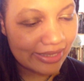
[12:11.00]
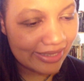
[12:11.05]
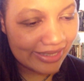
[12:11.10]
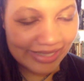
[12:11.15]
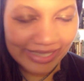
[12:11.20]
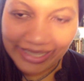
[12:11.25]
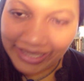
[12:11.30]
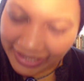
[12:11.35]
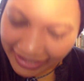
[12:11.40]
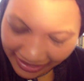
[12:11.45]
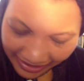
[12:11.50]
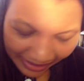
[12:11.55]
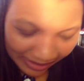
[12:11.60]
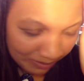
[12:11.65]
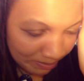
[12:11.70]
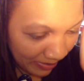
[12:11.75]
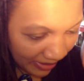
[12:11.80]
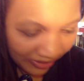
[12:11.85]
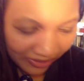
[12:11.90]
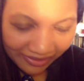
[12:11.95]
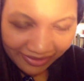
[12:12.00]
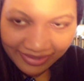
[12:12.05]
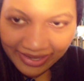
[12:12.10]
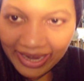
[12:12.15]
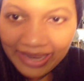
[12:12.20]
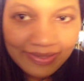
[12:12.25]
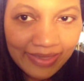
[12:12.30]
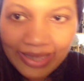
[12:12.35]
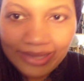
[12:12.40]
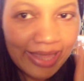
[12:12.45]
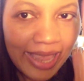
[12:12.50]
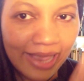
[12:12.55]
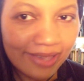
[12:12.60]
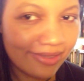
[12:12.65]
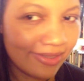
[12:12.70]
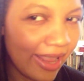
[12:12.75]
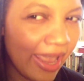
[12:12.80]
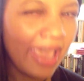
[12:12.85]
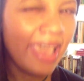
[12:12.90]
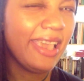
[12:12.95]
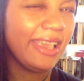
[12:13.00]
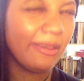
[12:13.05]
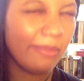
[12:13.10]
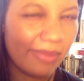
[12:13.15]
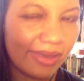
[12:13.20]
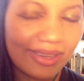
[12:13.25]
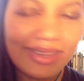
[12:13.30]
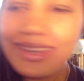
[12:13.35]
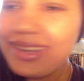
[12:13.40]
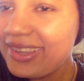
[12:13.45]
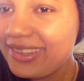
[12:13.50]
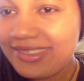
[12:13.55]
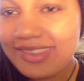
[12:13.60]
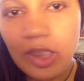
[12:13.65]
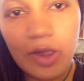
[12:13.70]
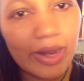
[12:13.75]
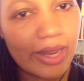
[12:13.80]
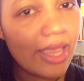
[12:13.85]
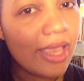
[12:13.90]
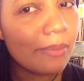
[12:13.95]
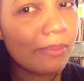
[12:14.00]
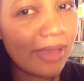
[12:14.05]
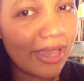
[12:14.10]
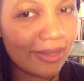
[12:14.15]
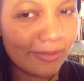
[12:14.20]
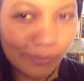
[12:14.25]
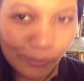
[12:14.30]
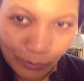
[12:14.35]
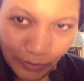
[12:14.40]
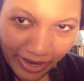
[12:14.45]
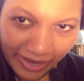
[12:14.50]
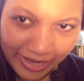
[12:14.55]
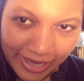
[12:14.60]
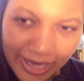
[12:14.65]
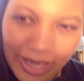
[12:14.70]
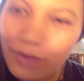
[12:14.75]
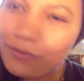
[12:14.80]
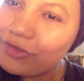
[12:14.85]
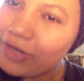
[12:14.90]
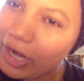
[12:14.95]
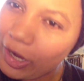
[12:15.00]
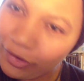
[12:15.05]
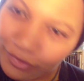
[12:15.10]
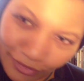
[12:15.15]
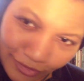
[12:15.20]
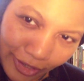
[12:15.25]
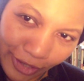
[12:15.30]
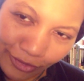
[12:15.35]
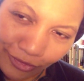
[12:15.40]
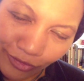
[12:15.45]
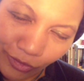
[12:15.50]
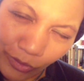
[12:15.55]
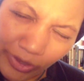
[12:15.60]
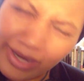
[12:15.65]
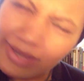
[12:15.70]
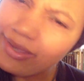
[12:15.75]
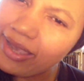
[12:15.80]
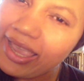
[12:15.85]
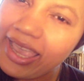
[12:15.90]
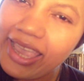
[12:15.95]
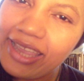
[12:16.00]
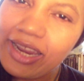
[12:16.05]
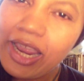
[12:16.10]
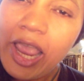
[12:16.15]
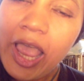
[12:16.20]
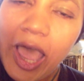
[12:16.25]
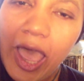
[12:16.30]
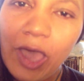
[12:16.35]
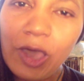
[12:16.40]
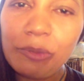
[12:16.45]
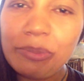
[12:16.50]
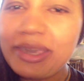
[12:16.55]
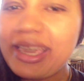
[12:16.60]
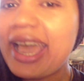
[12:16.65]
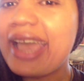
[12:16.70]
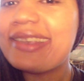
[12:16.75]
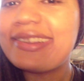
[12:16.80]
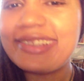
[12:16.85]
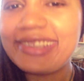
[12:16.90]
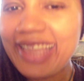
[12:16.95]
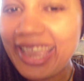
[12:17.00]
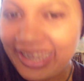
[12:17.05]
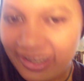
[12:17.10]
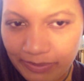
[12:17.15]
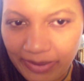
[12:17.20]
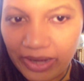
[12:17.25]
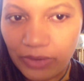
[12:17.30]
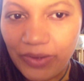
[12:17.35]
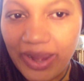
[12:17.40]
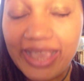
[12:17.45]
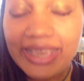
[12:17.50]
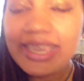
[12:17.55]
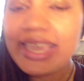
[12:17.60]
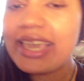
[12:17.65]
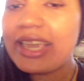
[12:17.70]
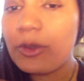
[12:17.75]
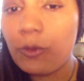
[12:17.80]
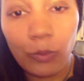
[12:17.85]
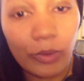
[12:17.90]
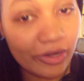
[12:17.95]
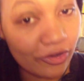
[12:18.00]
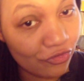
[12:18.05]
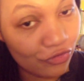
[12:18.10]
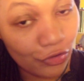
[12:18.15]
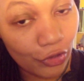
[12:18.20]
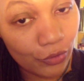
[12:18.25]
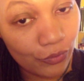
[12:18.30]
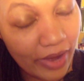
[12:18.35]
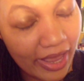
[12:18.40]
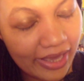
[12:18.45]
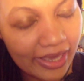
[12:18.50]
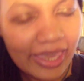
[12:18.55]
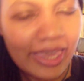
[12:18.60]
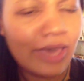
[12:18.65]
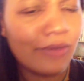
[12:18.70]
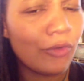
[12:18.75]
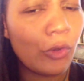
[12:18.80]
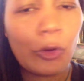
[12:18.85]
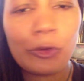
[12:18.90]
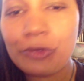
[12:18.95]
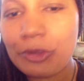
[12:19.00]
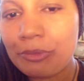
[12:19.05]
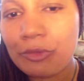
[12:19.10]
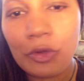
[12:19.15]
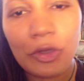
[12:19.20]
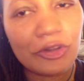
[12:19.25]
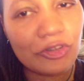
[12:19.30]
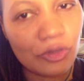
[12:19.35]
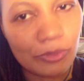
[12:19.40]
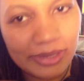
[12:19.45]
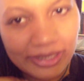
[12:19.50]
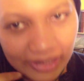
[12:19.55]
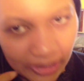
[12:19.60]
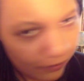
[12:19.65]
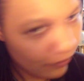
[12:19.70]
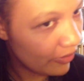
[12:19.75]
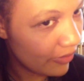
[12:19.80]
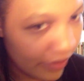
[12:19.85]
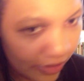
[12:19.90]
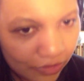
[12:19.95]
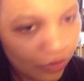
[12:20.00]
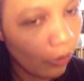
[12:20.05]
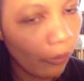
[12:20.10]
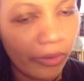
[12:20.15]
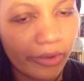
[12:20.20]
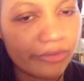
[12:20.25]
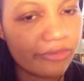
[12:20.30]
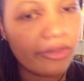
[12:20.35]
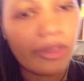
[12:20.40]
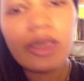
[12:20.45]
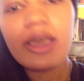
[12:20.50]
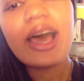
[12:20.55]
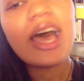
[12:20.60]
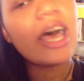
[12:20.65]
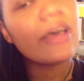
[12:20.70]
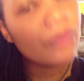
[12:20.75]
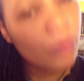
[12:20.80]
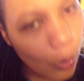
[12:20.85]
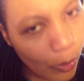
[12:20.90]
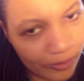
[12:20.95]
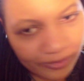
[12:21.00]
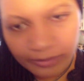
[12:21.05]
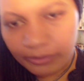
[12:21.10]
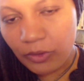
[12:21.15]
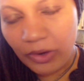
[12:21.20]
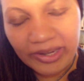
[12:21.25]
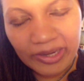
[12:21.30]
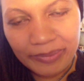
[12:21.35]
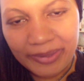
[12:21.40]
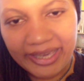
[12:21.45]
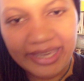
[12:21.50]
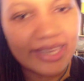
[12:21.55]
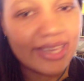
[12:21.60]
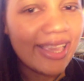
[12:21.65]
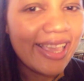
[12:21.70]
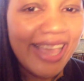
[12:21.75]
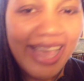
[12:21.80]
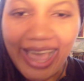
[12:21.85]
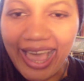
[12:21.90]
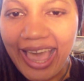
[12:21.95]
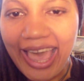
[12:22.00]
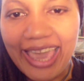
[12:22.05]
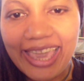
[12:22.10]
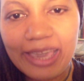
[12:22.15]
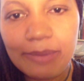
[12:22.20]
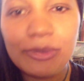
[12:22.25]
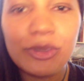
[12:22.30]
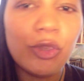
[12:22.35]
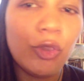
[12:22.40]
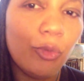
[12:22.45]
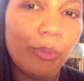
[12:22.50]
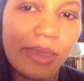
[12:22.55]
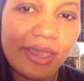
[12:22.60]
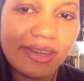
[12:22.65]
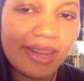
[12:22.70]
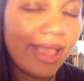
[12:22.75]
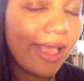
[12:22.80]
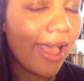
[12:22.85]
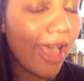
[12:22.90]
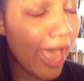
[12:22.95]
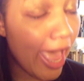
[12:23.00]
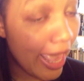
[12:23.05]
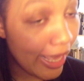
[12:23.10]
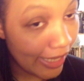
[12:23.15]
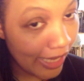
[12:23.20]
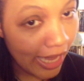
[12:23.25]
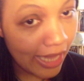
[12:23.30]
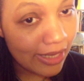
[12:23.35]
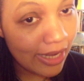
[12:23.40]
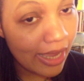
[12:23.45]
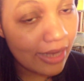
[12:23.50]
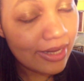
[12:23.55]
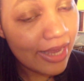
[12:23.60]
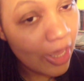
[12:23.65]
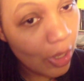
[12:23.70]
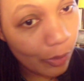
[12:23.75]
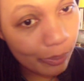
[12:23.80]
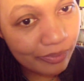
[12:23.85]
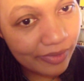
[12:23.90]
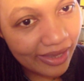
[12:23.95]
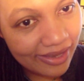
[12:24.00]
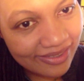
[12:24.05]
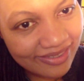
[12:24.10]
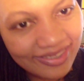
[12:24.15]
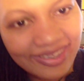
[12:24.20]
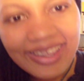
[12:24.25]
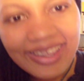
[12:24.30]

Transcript: God, I gotta get better at saying that last name. Sorry, my ranking of Terrance Dick stories, and I hope you guys liked my ranking. What is your ranking? Of course, I'm going to be different than yours. Of course, I'm going to be. I am human. I cannot help this.